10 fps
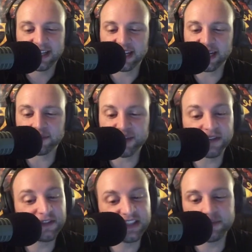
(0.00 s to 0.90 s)
Um,
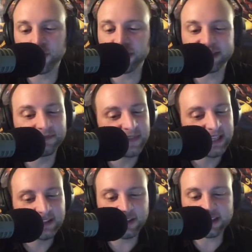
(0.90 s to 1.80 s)
Jeffrey Dean Morgan.
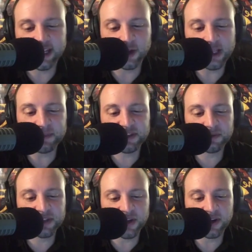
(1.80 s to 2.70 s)
Look, that whole
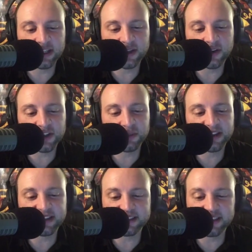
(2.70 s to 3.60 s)
episode was hard, and also
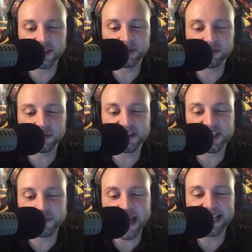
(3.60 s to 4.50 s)
because I did go through and
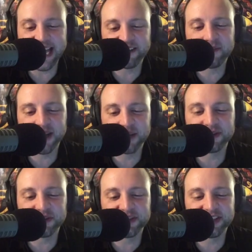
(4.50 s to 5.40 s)
smack everybody
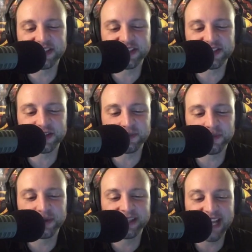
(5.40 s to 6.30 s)
with Lucille at a certain
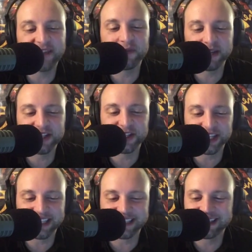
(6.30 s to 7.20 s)
point. Everybody
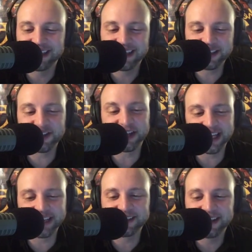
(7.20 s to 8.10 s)
took a heat, took a
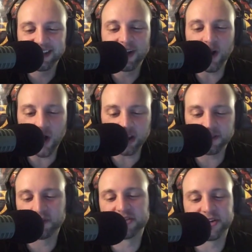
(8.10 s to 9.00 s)
hit. All
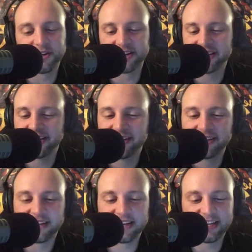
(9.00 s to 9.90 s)
of it was hard.
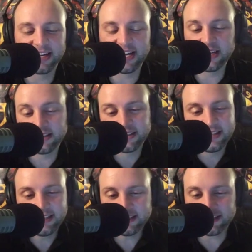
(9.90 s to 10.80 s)
Uh,
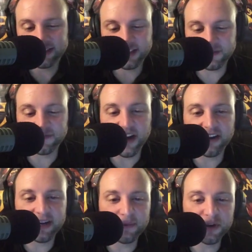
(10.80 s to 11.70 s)
look, just
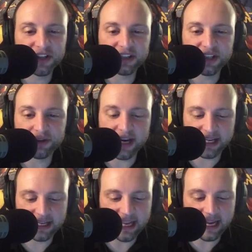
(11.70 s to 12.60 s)
very emotionally
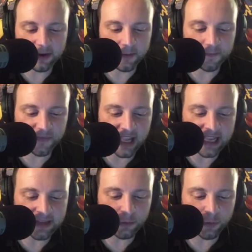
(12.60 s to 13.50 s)
draining. Now
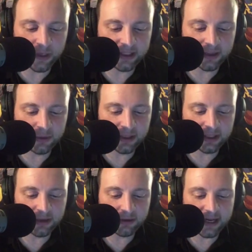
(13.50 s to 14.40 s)
had a really,
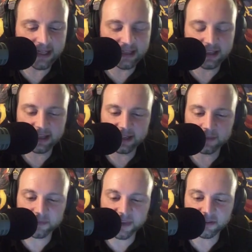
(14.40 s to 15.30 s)
really great
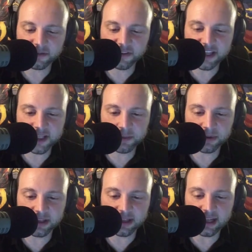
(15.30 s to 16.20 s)
um,
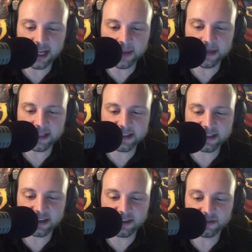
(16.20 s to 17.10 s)
Facebook
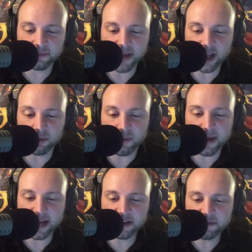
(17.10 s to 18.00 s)
comment uh, from Michael
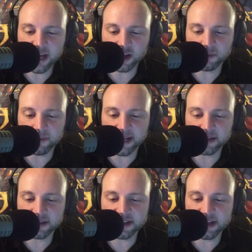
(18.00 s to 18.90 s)
Mamano. Michael
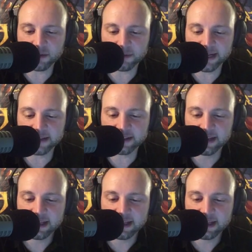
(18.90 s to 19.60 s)
Mamano is a writer.